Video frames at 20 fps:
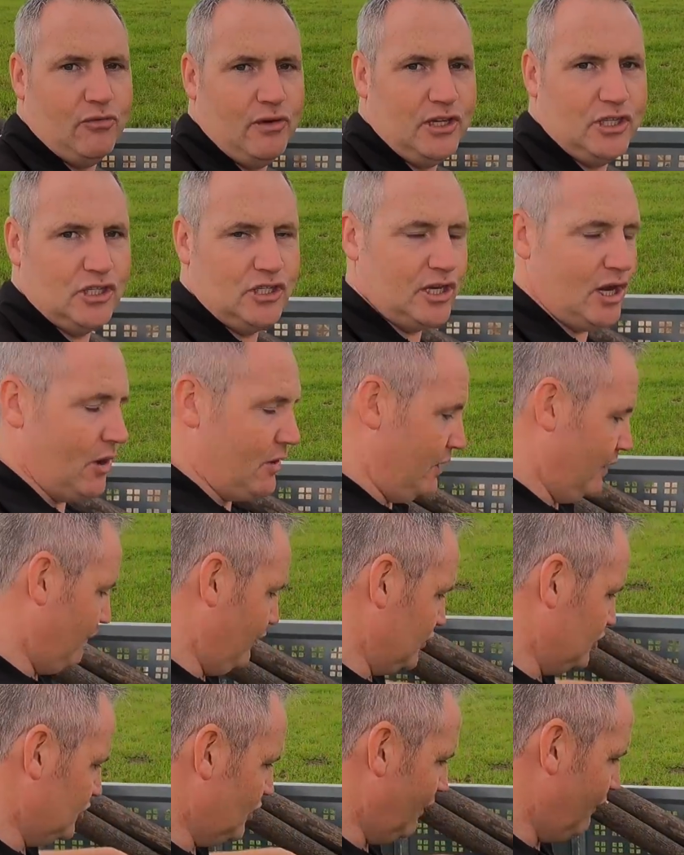reaching down
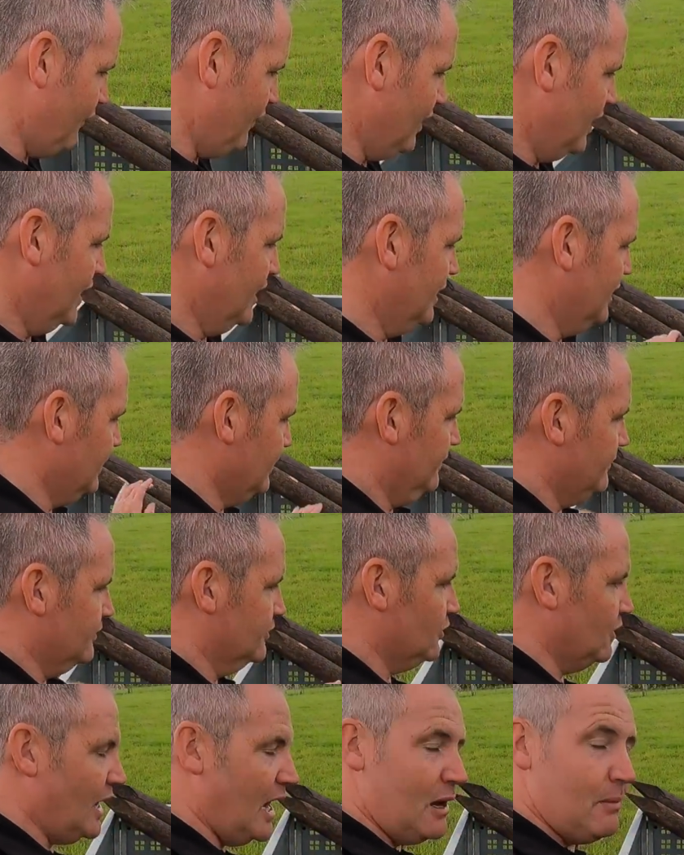for stuff.
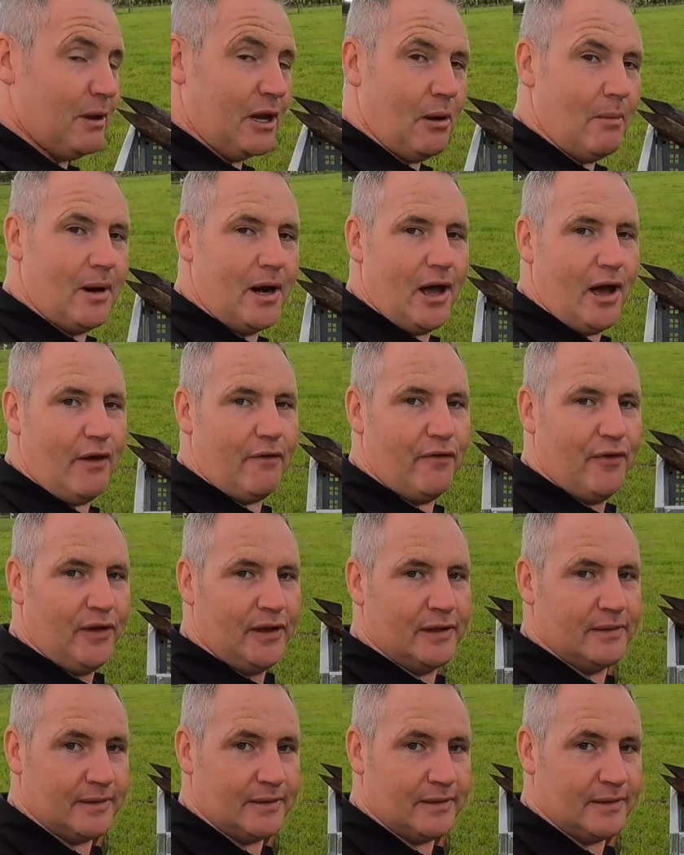So that'll be coming off.